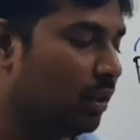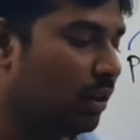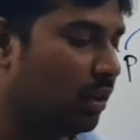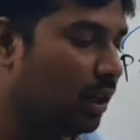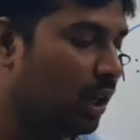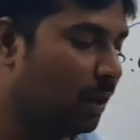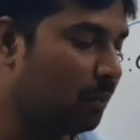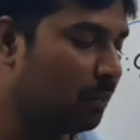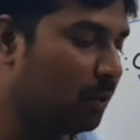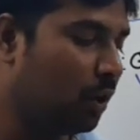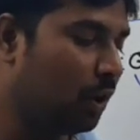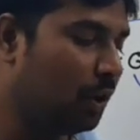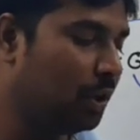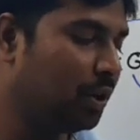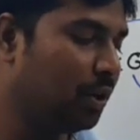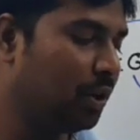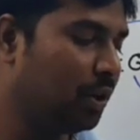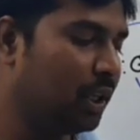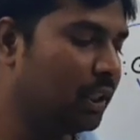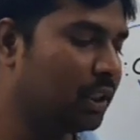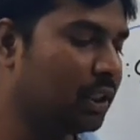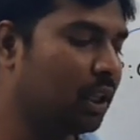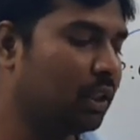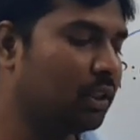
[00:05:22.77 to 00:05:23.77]
I am going to
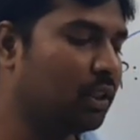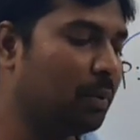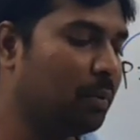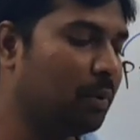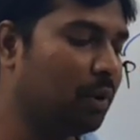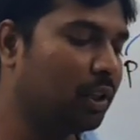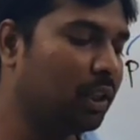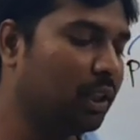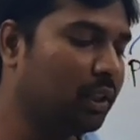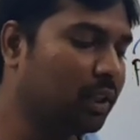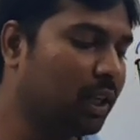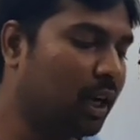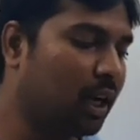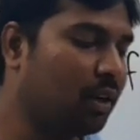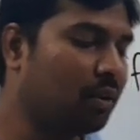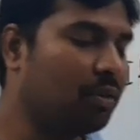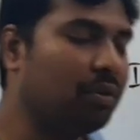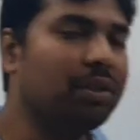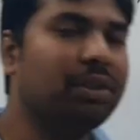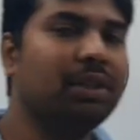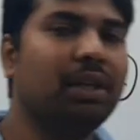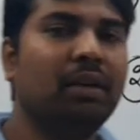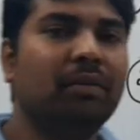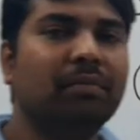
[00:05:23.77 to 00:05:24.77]
discuss about the third
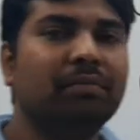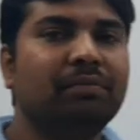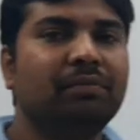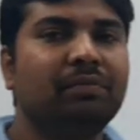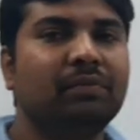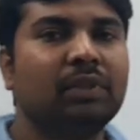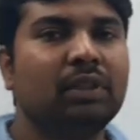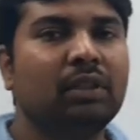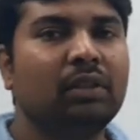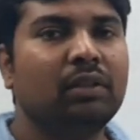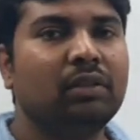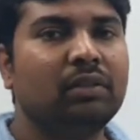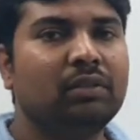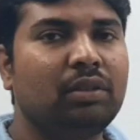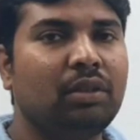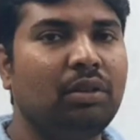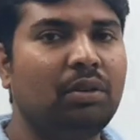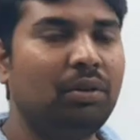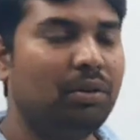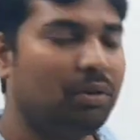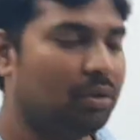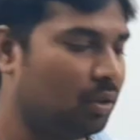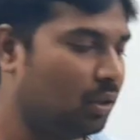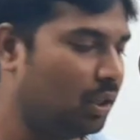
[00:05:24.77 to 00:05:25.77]
question.
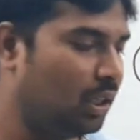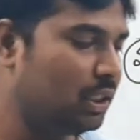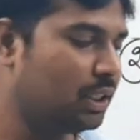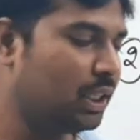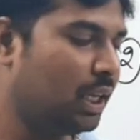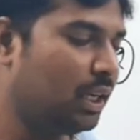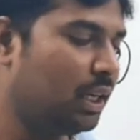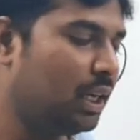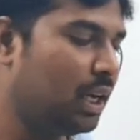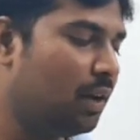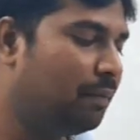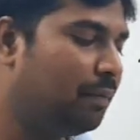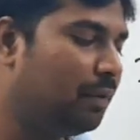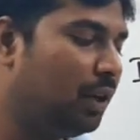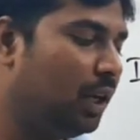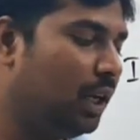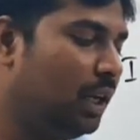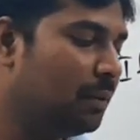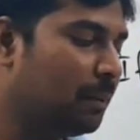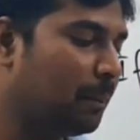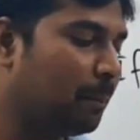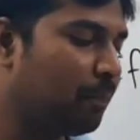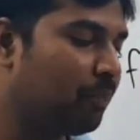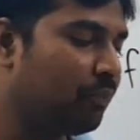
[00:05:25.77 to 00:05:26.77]
So listen
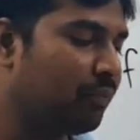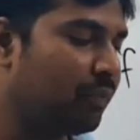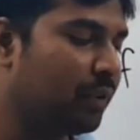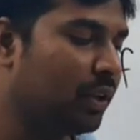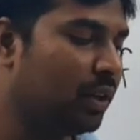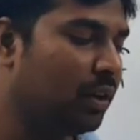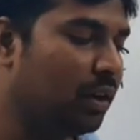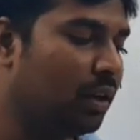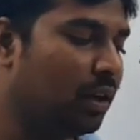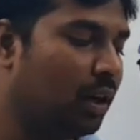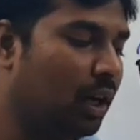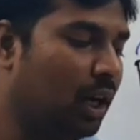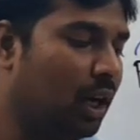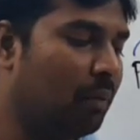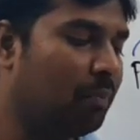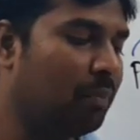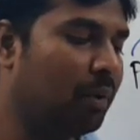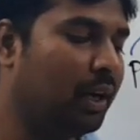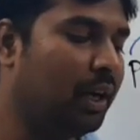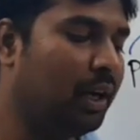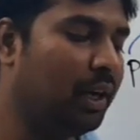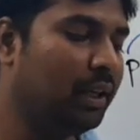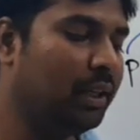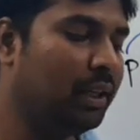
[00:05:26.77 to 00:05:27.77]
carefully. I am
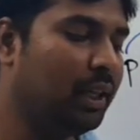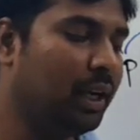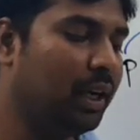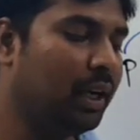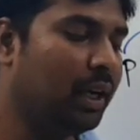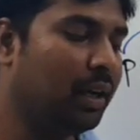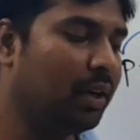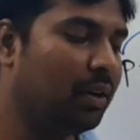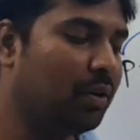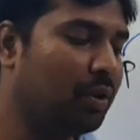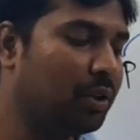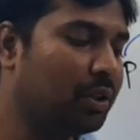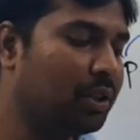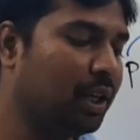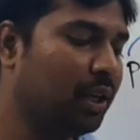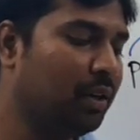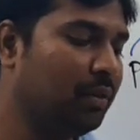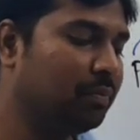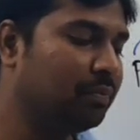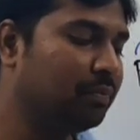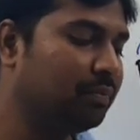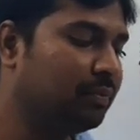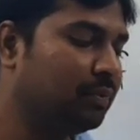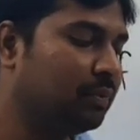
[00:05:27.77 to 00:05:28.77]
reading the
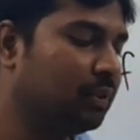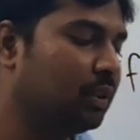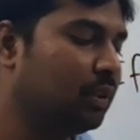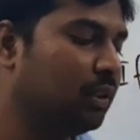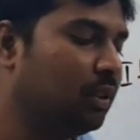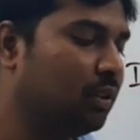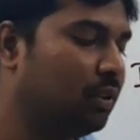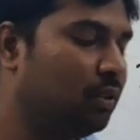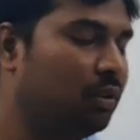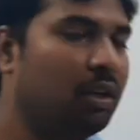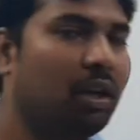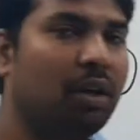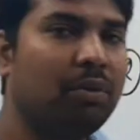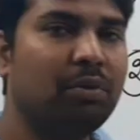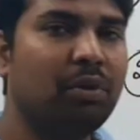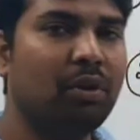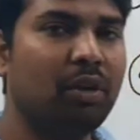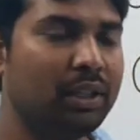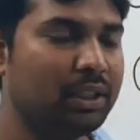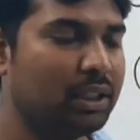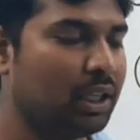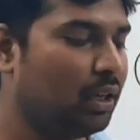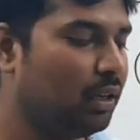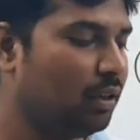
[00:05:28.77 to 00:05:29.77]
question. You have to
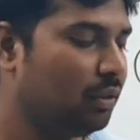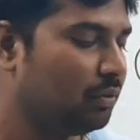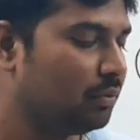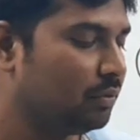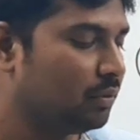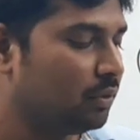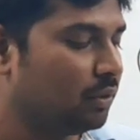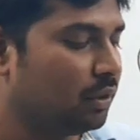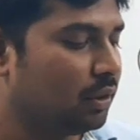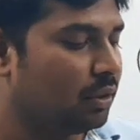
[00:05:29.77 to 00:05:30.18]
listen.